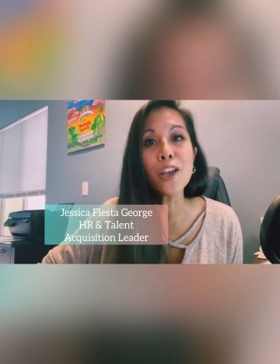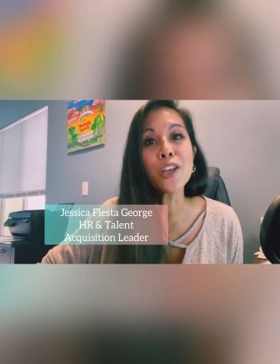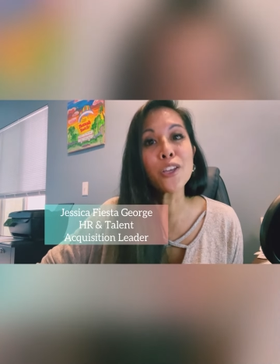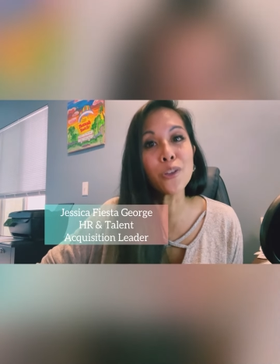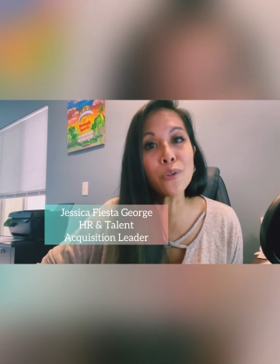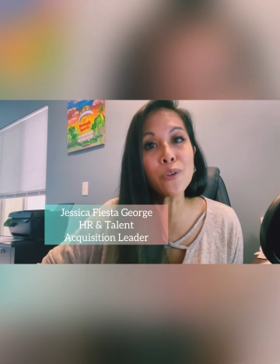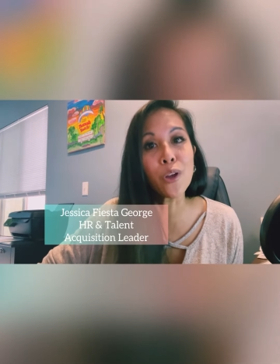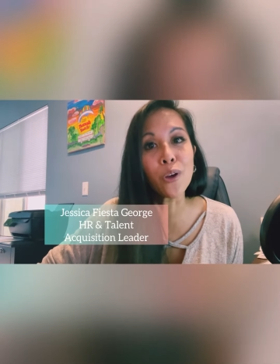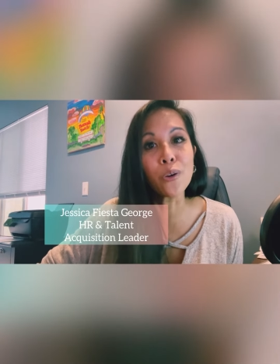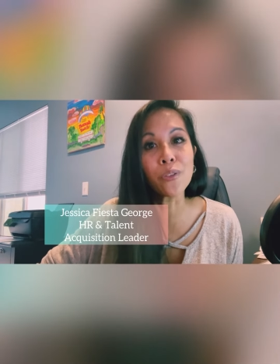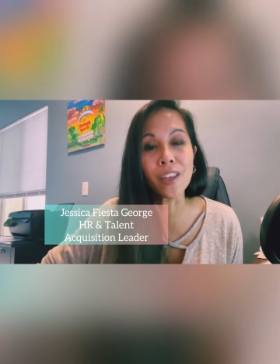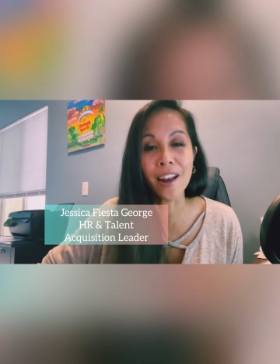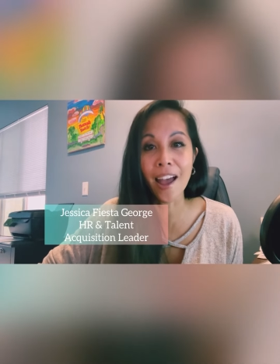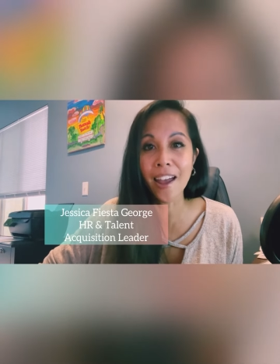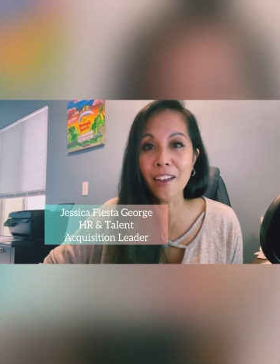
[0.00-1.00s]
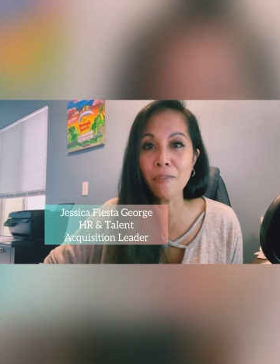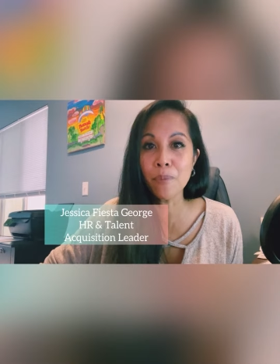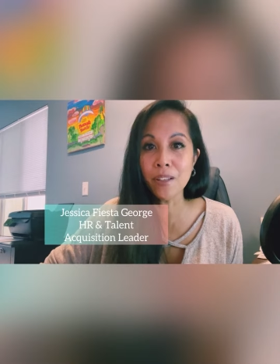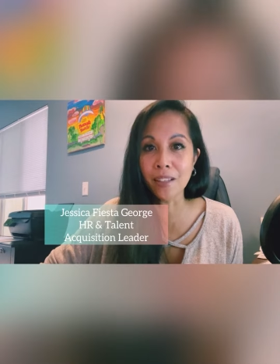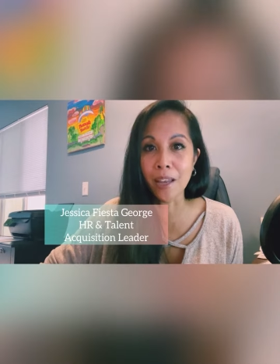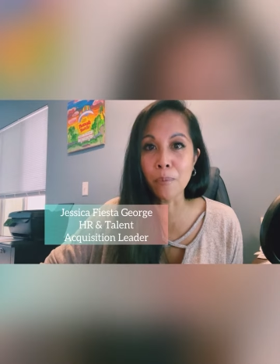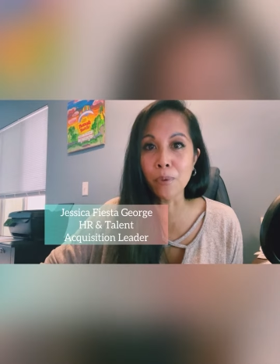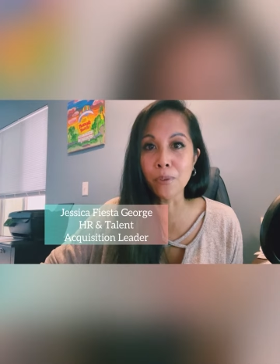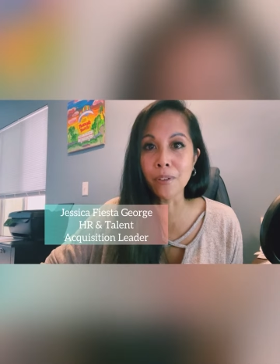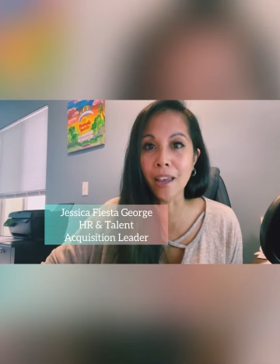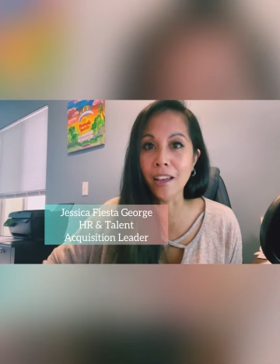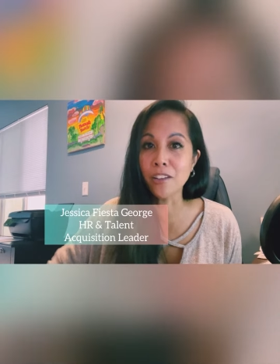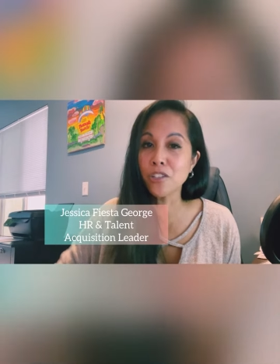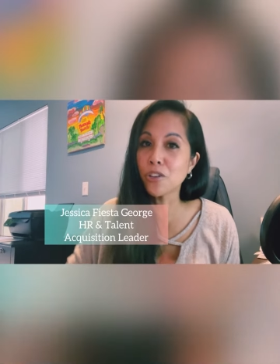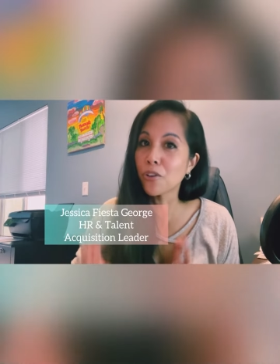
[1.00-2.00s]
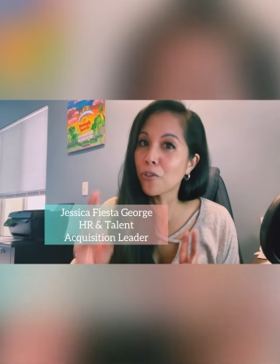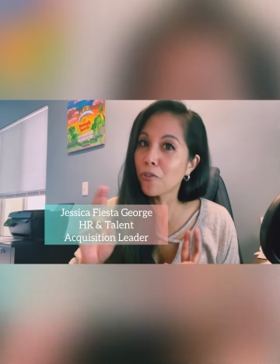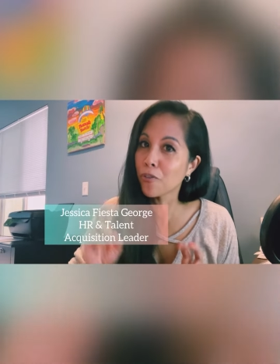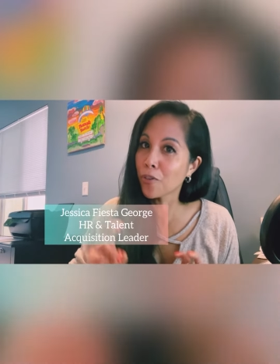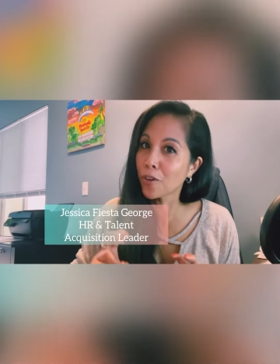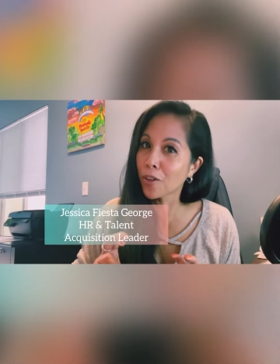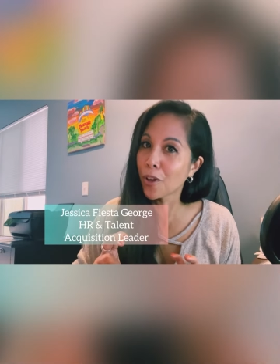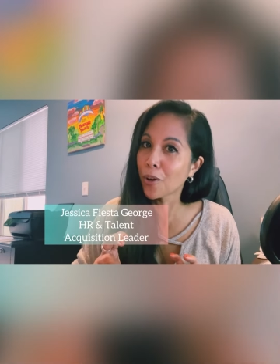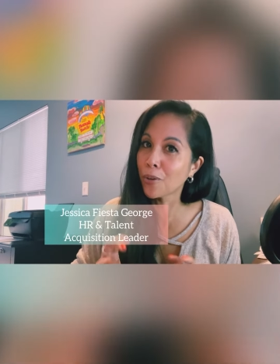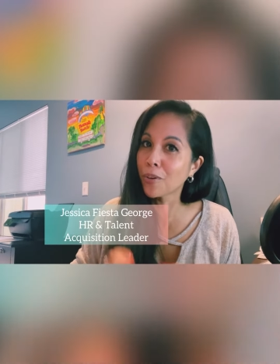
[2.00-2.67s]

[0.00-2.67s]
you know that I have been labeled as your furloughed